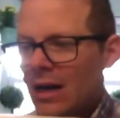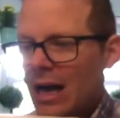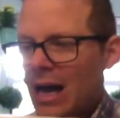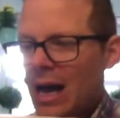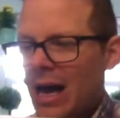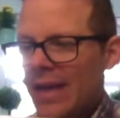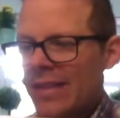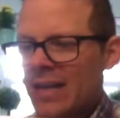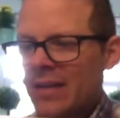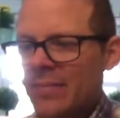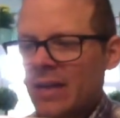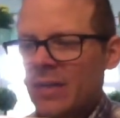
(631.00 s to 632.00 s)
I think
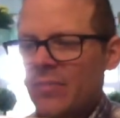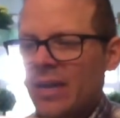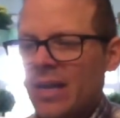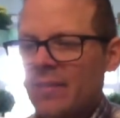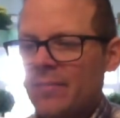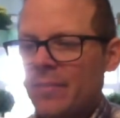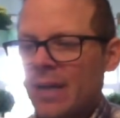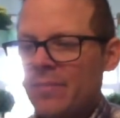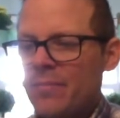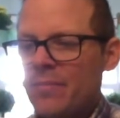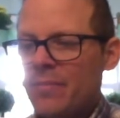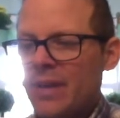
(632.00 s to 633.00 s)
I'm gonna pick up my
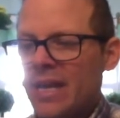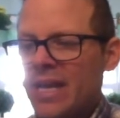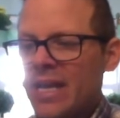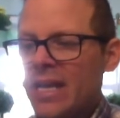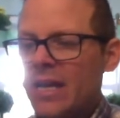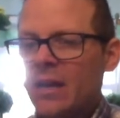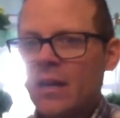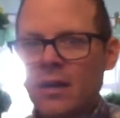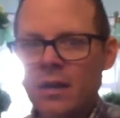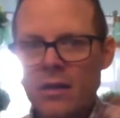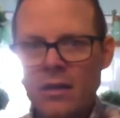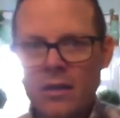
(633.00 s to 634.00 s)
big,
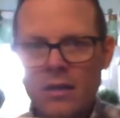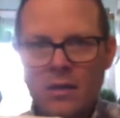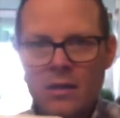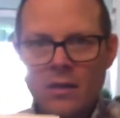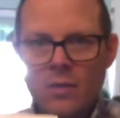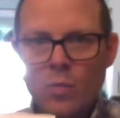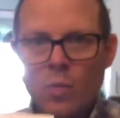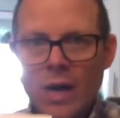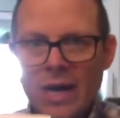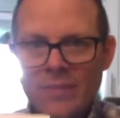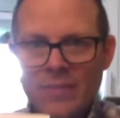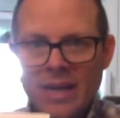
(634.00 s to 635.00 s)

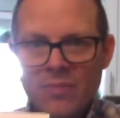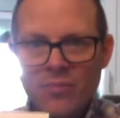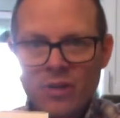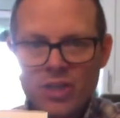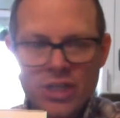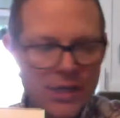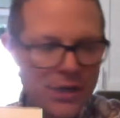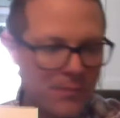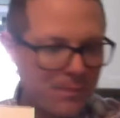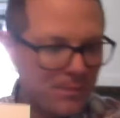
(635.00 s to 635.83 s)
wide paintbrush here,